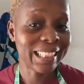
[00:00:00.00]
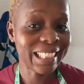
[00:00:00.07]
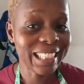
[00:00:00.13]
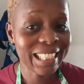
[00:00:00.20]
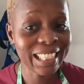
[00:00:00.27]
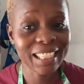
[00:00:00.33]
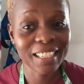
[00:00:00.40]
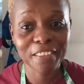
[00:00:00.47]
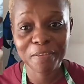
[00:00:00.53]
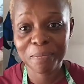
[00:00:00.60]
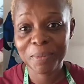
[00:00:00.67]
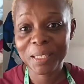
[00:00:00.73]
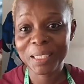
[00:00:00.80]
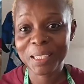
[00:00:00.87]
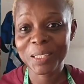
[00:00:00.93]
DTF
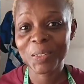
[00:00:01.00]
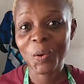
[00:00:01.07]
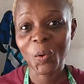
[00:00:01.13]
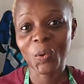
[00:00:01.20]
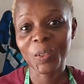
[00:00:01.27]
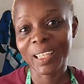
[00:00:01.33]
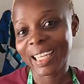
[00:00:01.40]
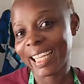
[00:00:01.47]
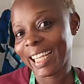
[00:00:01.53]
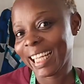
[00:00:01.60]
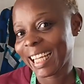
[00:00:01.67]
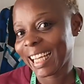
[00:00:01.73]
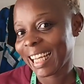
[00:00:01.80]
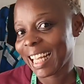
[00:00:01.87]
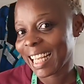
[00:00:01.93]
printing online
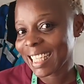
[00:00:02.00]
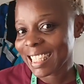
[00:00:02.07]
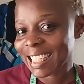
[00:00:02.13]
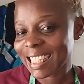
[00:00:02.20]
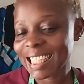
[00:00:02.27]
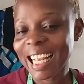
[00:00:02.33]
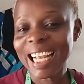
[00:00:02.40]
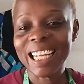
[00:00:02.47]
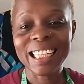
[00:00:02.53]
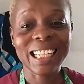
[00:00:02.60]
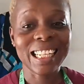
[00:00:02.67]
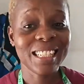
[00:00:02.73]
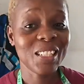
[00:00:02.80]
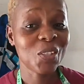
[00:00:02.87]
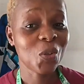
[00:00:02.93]
class
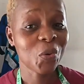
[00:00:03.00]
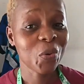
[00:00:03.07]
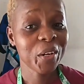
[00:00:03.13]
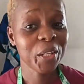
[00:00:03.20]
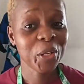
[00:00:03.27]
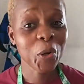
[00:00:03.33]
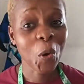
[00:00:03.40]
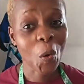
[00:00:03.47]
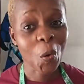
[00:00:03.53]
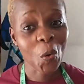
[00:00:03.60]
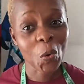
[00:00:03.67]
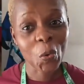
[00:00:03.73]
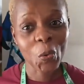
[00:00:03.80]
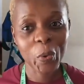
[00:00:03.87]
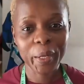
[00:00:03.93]
that is already
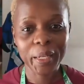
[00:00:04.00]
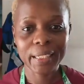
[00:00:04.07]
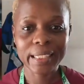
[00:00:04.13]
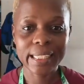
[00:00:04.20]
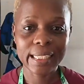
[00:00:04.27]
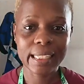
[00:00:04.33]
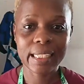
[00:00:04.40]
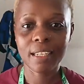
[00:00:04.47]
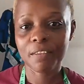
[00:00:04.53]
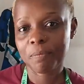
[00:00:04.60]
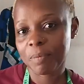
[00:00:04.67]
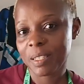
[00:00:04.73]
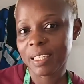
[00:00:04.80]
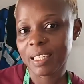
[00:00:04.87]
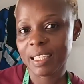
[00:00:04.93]
ongoing. DTF
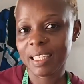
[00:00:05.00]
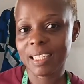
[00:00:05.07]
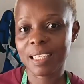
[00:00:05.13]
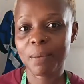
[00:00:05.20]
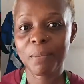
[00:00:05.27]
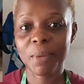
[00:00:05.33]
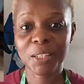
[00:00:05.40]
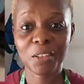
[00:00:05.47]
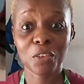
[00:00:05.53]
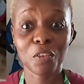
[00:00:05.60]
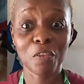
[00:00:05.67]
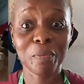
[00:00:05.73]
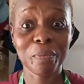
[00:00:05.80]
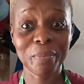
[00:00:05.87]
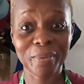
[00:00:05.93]
printing is a method
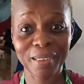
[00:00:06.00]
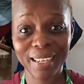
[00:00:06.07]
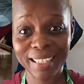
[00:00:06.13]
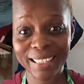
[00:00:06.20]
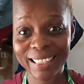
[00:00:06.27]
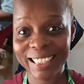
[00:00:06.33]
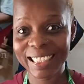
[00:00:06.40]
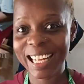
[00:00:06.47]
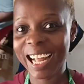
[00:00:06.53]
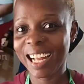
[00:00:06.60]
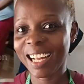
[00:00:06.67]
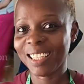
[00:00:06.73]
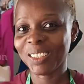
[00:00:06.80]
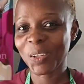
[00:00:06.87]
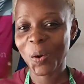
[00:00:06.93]
of branding
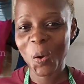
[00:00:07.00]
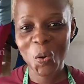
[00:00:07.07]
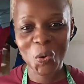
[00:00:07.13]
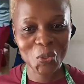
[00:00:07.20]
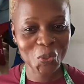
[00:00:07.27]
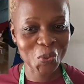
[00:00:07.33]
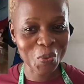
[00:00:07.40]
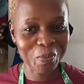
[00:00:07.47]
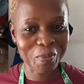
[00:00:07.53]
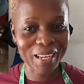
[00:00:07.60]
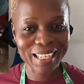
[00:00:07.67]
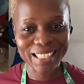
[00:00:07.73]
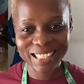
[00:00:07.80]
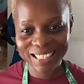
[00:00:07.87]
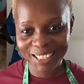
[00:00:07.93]
and
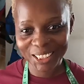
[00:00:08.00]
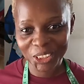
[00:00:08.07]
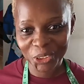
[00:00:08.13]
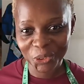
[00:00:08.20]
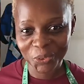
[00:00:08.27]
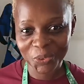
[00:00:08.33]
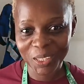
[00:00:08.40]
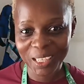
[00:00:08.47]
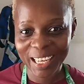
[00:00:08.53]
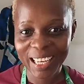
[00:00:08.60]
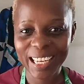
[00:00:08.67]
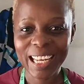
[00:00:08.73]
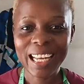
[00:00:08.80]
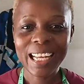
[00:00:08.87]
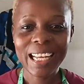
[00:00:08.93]
customization.
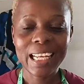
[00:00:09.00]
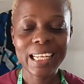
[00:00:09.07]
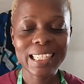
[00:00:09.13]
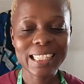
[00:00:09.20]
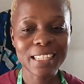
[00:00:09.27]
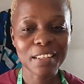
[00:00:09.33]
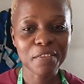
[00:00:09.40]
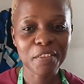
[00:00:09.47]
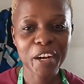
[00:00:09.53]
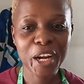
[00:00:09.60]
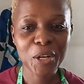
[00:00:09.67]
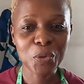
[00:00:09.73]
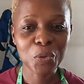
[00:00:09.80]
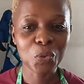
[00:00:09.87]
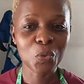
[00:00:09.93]
Okay, it's a very
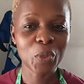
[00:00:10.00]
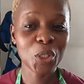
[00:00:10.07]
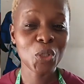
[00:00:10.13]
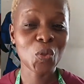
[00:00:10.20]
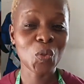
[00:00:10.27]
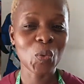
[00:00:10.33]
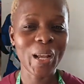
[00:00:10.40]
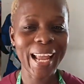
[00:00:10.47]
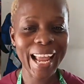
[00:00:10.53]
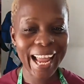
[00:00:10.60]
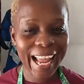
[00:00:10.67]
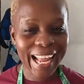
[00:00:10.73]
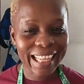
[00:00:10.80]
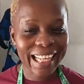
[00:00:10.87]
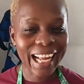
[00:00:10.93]
good way to
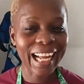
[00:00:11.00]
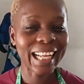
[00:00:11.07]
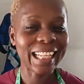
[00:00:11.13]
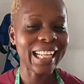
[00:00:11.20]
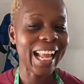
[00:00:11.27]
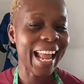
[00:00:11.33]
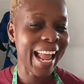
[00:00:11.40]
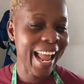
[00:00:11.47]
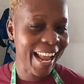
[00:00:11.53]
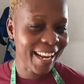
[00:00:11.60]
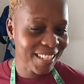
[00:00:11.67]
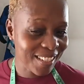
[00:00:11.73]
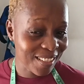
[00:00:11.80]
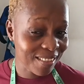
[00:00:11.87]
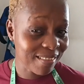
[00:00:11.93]
earn an
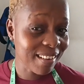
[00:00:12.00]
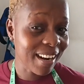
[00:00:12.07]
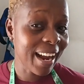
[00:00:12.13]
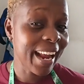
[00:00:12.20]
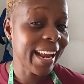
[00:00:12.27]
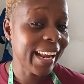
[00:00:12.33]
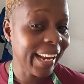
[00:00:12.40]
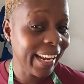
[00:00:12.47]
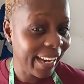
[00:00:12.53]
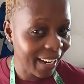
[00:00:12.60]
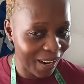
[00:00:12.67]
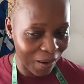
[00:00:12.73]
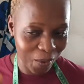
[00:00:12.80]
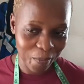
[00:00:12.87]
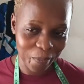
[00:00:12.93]
extra
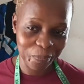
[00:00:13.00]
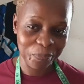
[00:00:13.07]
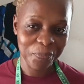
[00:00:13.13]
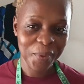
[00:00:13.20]
income